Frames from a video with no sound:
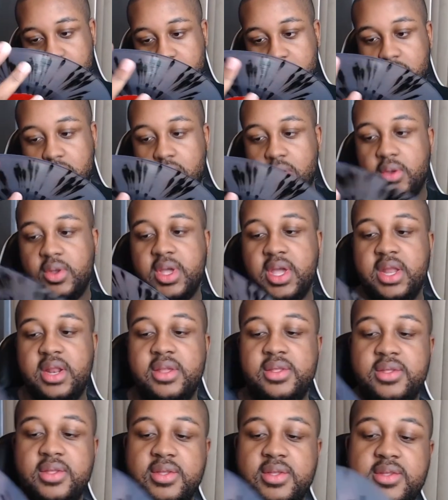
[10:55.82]
Okay,
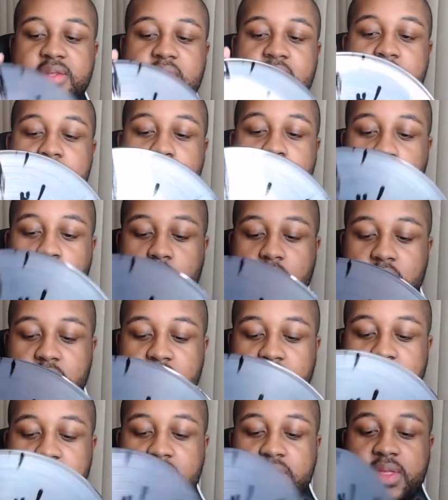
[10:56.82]
this is side one,
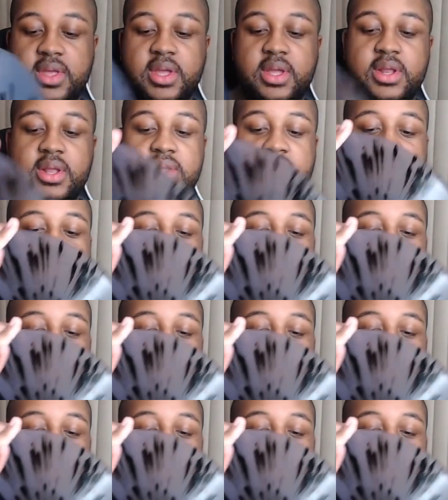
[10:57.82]
and then this is